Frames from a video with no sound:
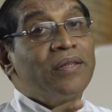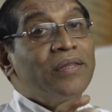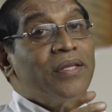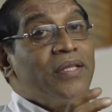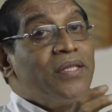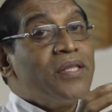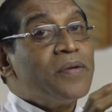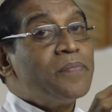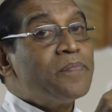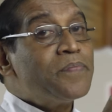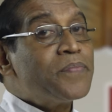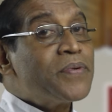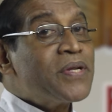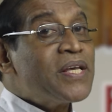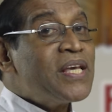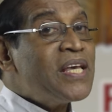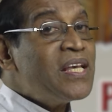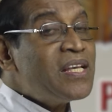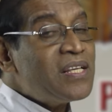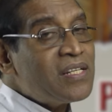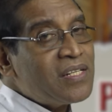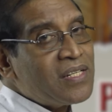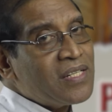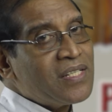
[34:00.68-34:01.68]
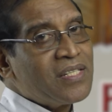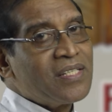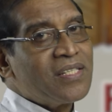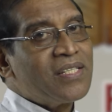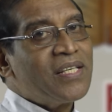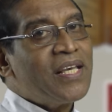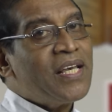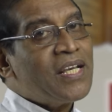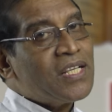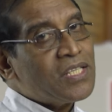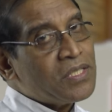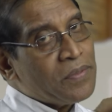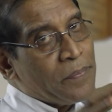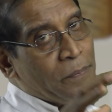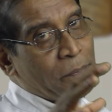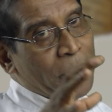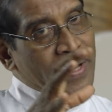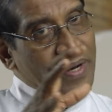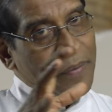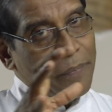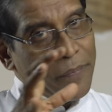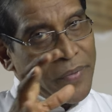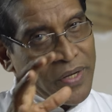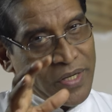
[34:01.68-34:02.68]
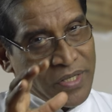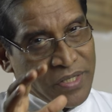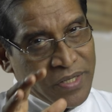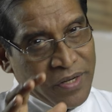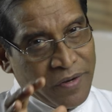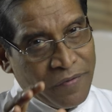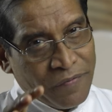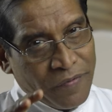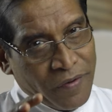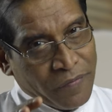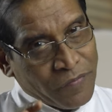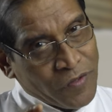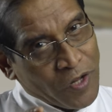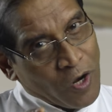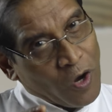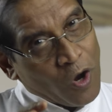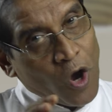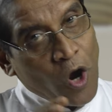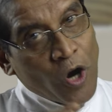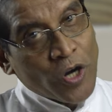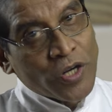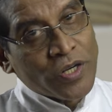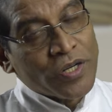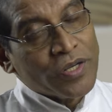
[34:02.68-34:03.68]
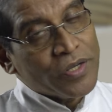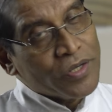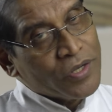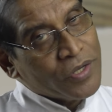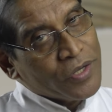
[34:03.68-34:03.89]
the priest seeks permission from the Lord